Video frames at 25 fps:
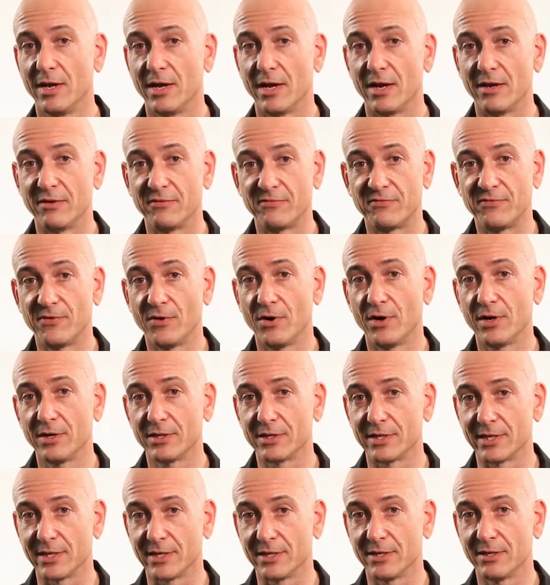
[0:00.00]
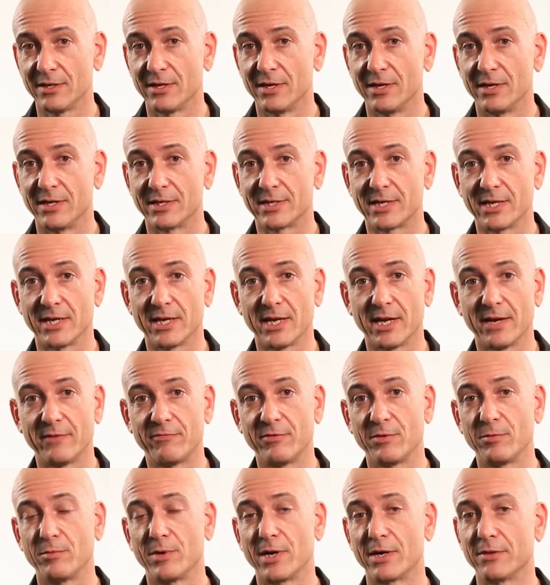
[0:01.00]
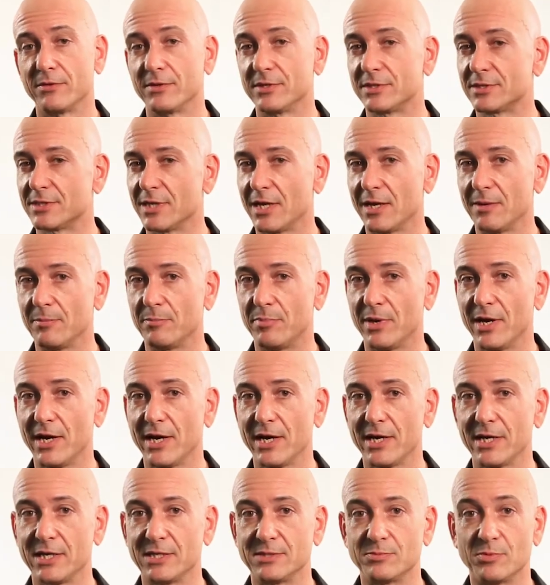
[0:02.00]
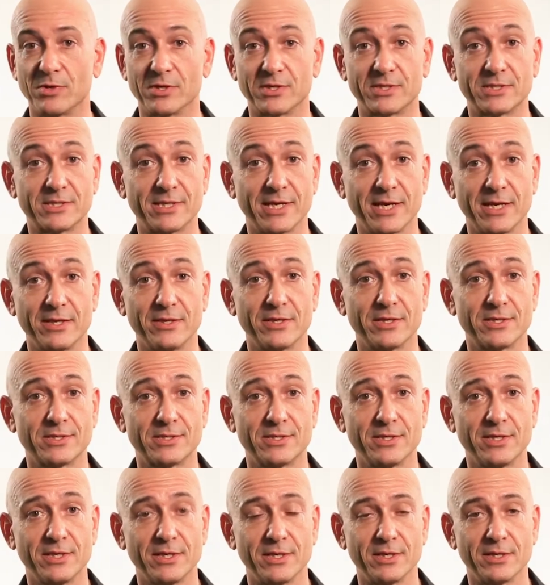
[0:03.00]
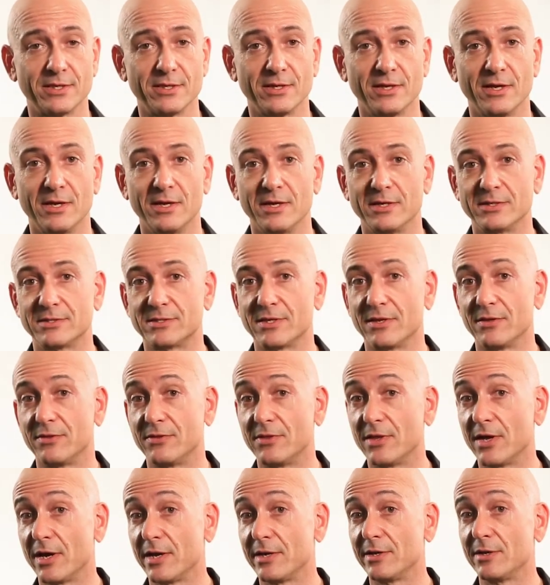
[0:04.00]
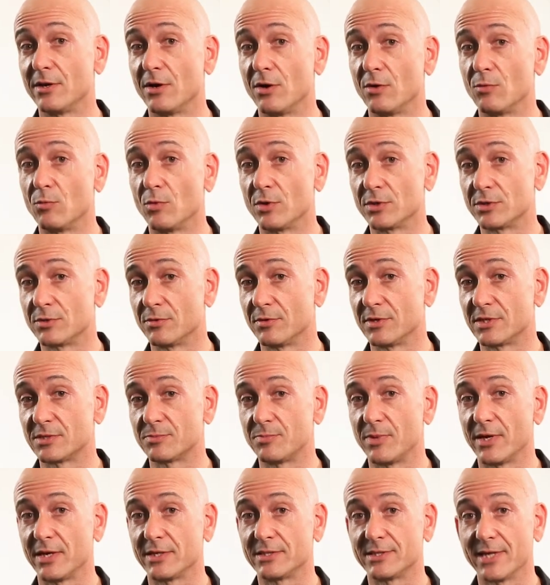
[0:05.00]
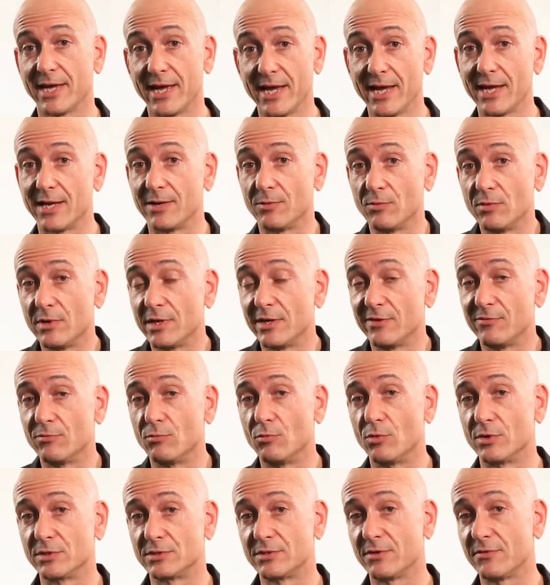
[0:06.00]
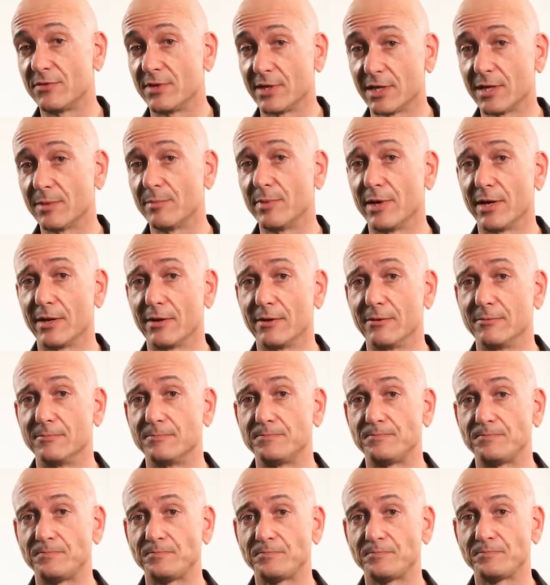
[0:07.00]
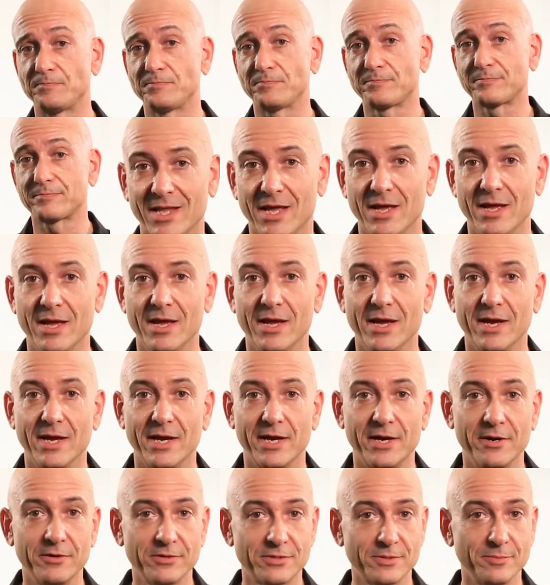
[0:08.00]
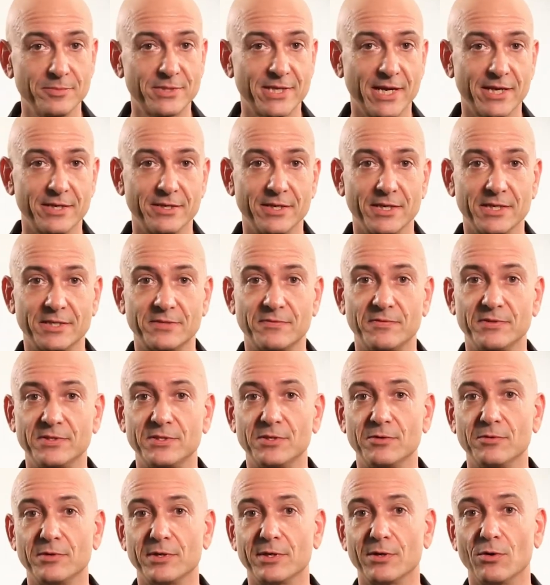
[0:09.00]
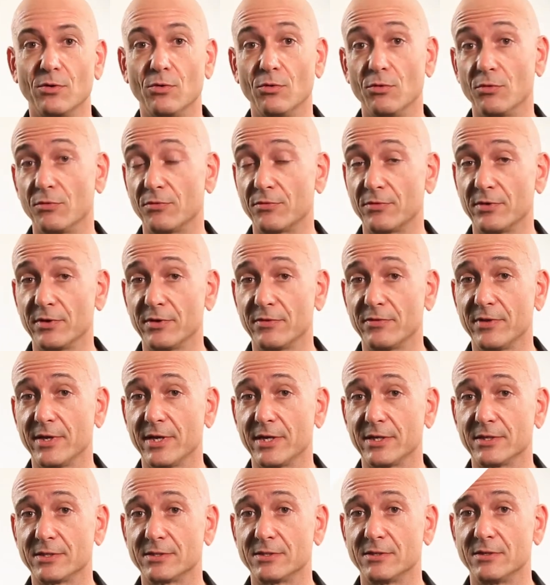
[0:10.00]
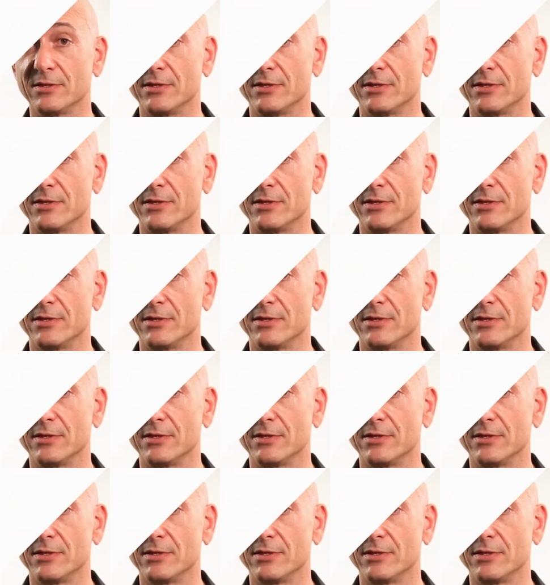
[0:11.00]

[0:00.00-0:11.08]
And finally, get everyone on the same page by setting the scene so they know what to expect and even what to think about it. Here are some techniques for doing all 3 things.